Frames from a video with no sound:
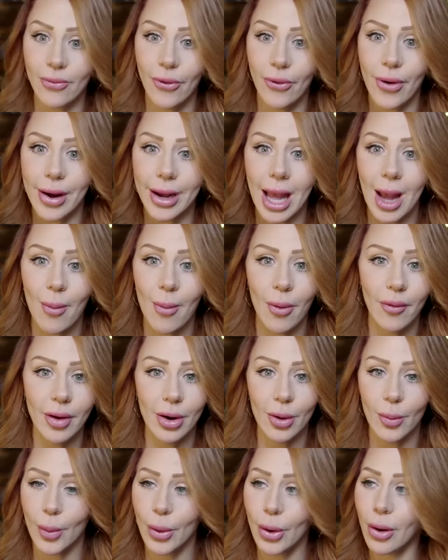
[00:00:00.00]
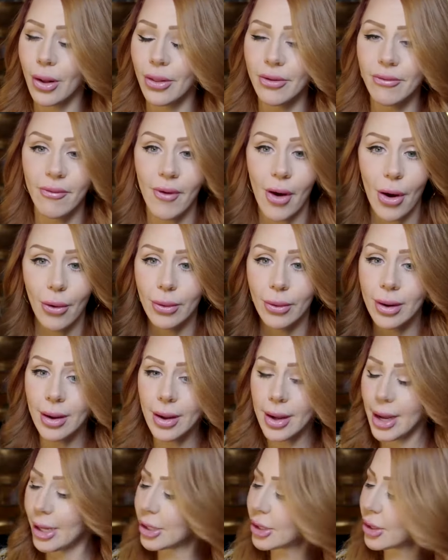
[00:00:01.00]
before I came over here. We're on the phone.
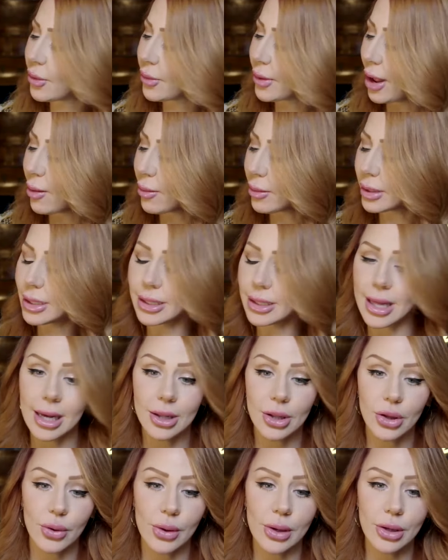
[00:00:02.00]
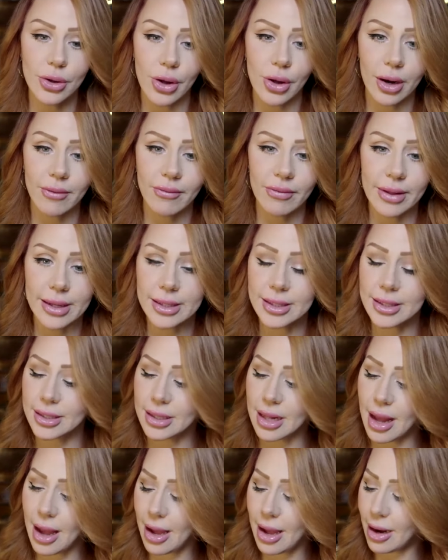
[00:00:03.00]
And so now we're going to take a screenshot of this,
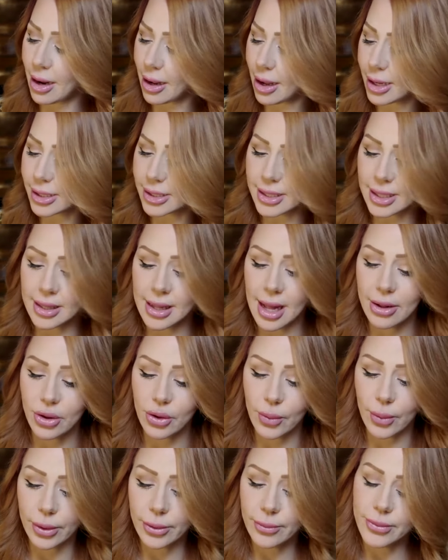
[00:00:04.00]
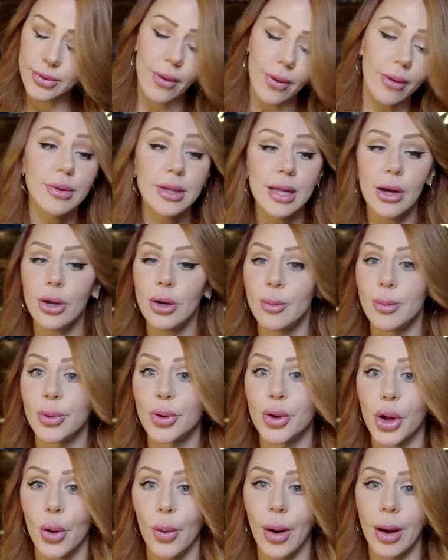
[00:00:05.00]
and I got to send that to her. So I was telling him
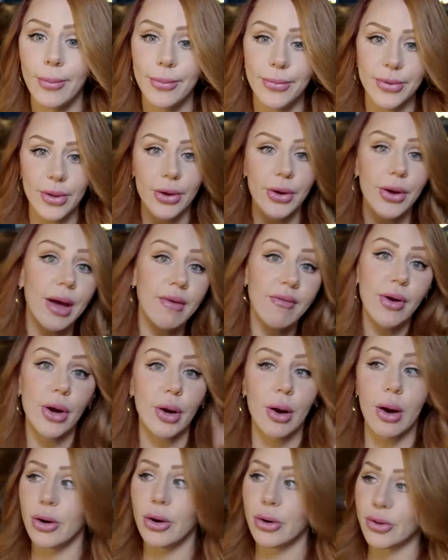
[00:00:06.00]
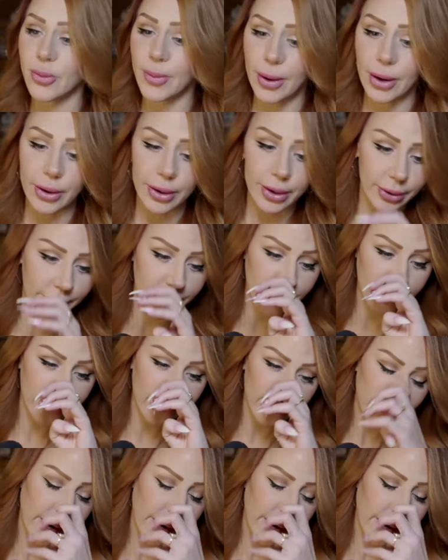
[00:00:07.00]
to show up. So you have Aaron Carter spirit here too